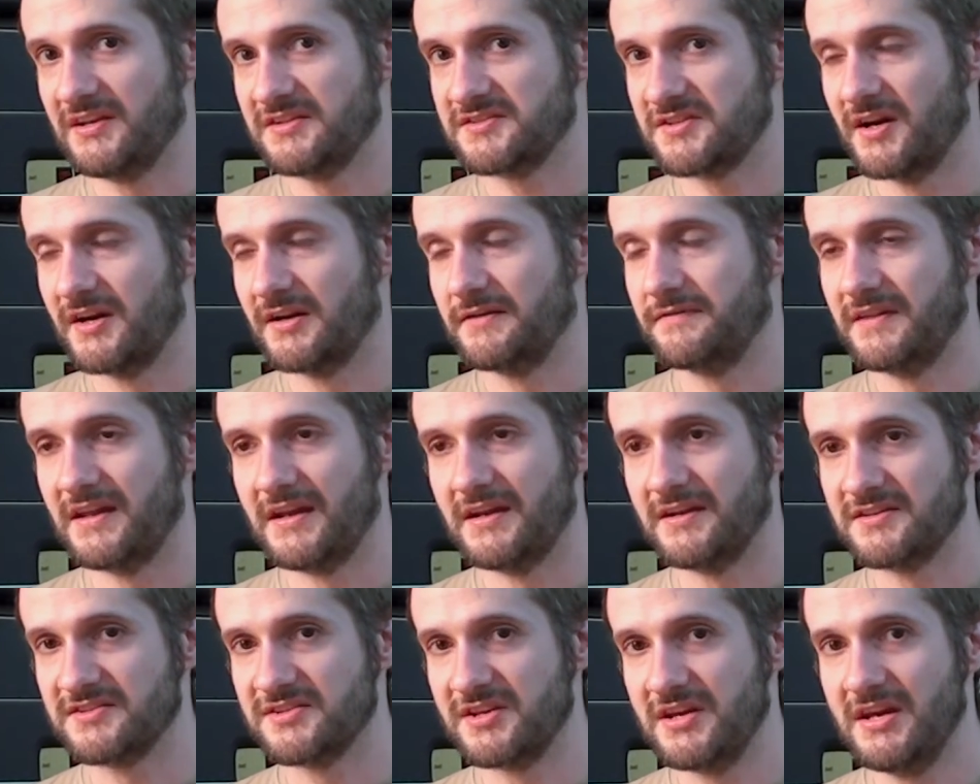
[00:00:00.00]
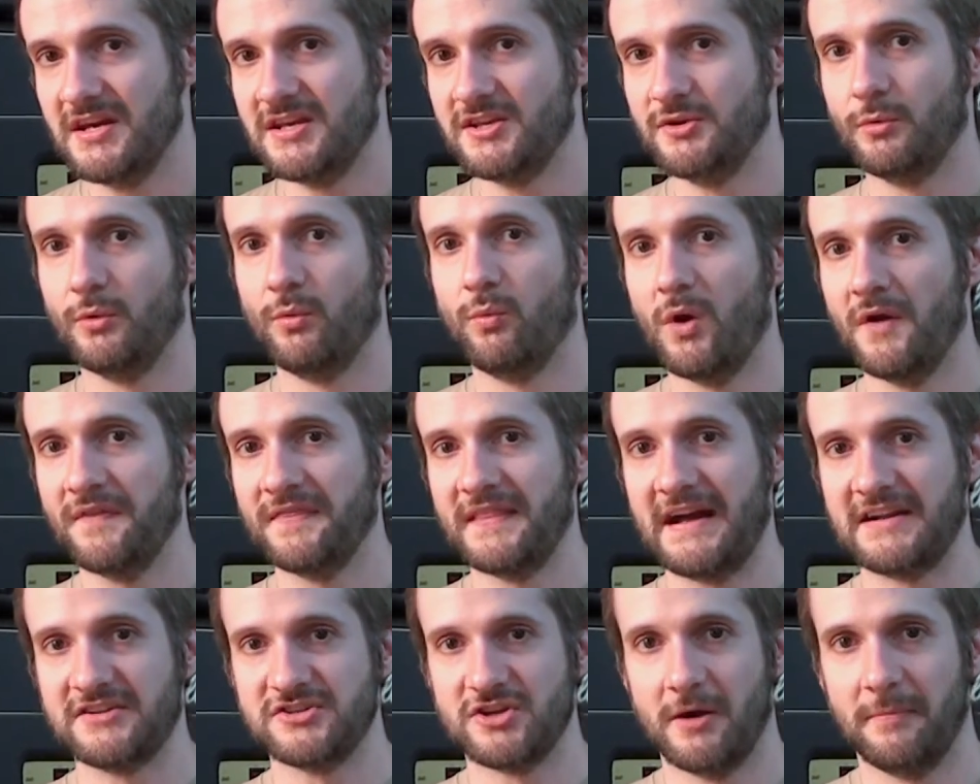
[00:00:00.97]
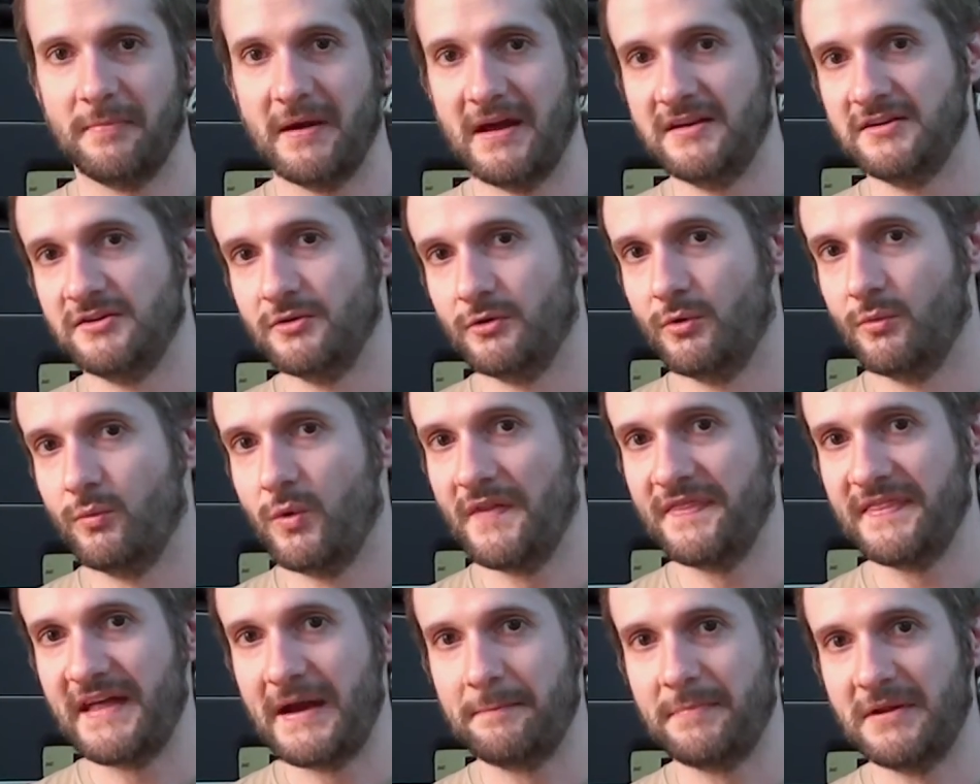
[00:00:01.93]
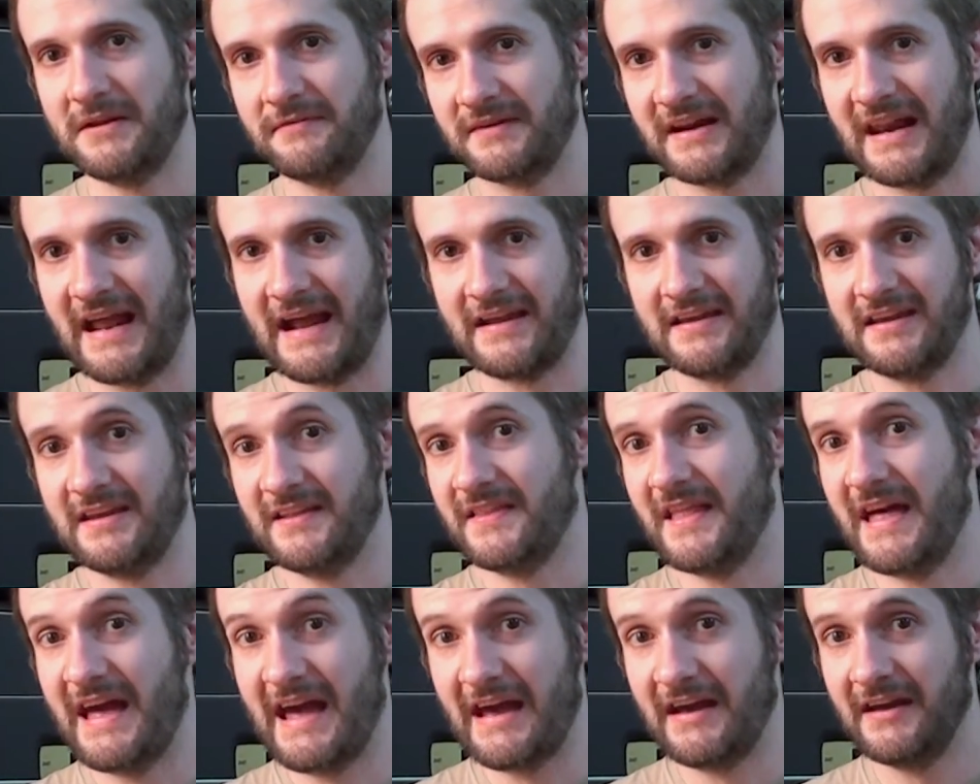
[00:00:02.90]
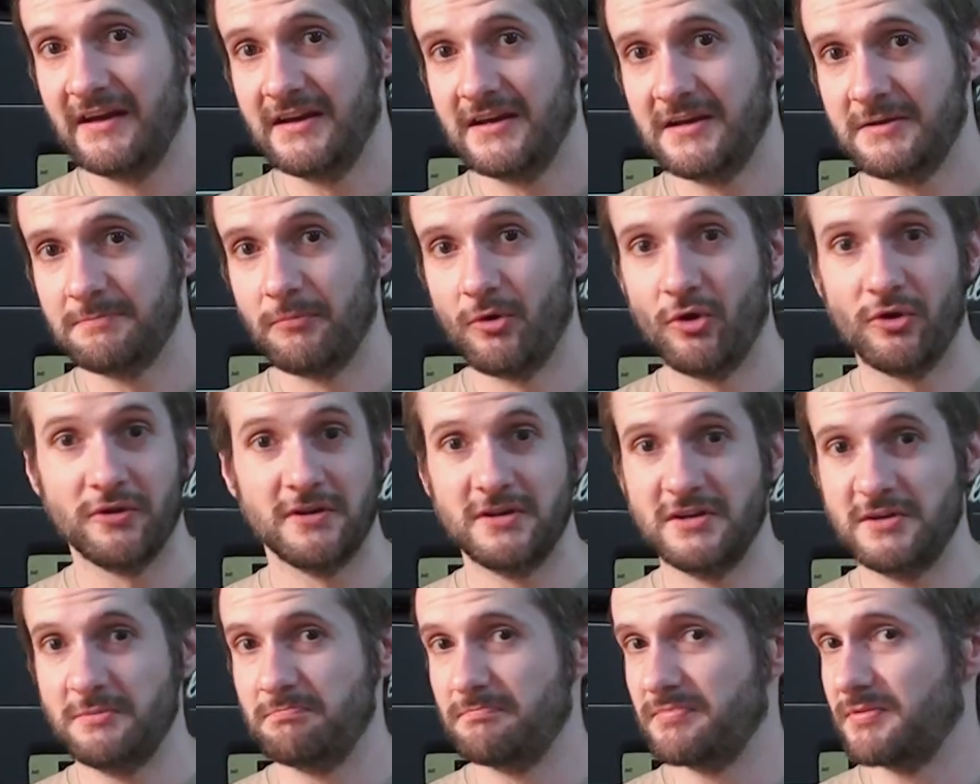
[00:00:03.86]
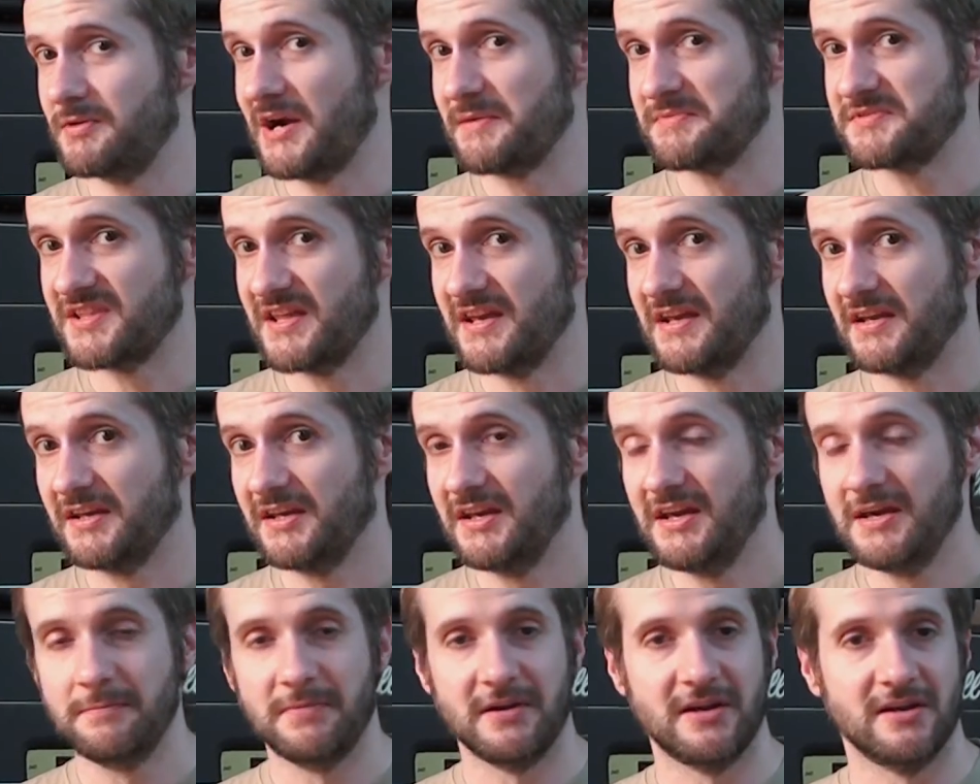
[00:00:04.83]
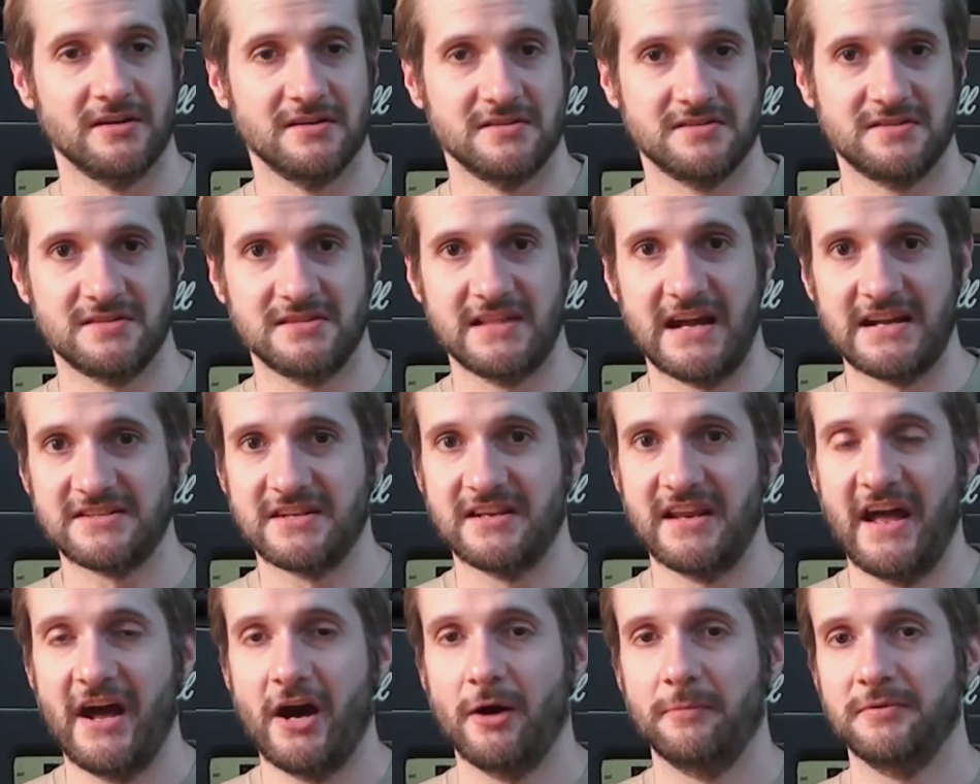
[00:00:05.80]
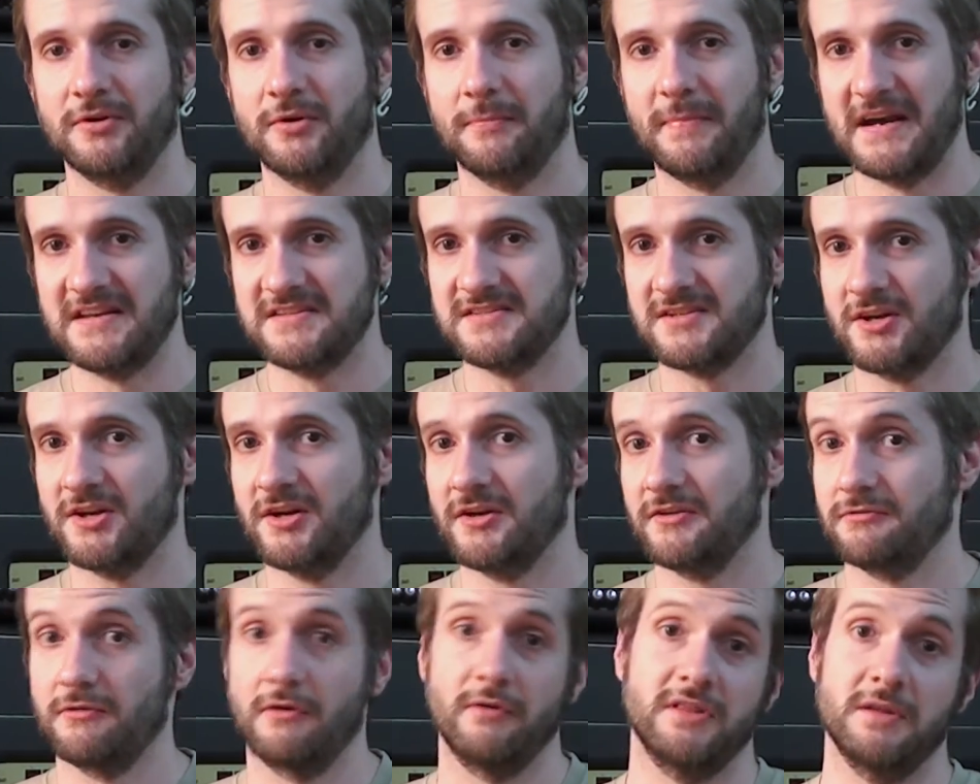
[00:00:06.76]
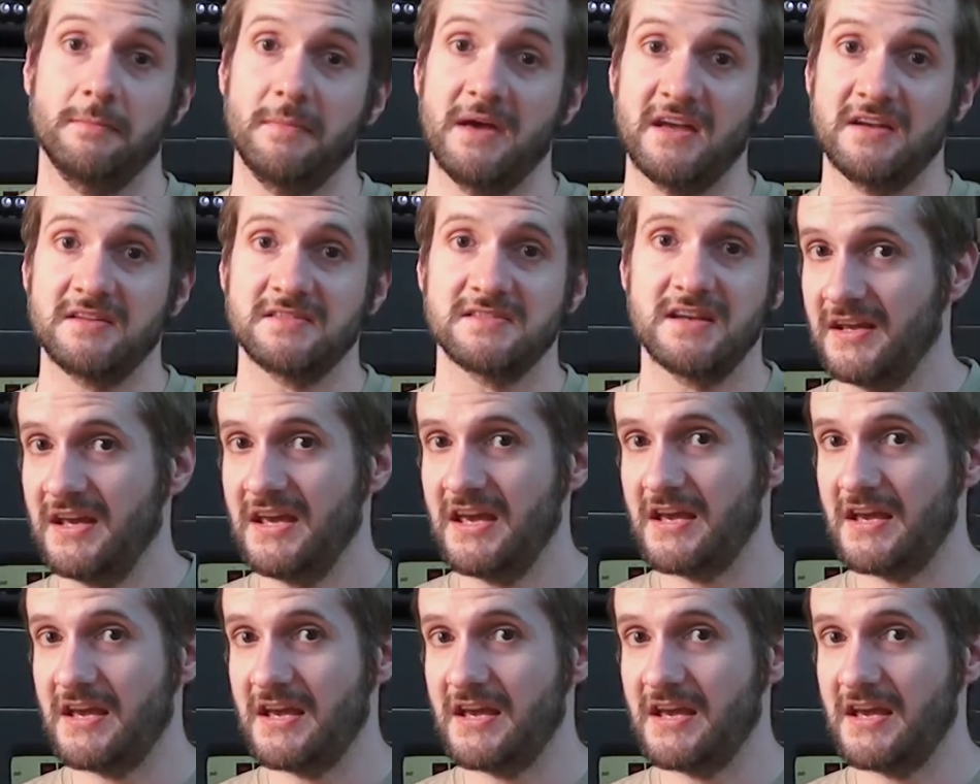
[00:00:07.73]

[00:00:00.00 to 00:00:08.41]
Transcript: side of things, you will want that top end, you'll want that bit of clank in there more than you perhaps think, because that's going to help your bass to cut through in the mix.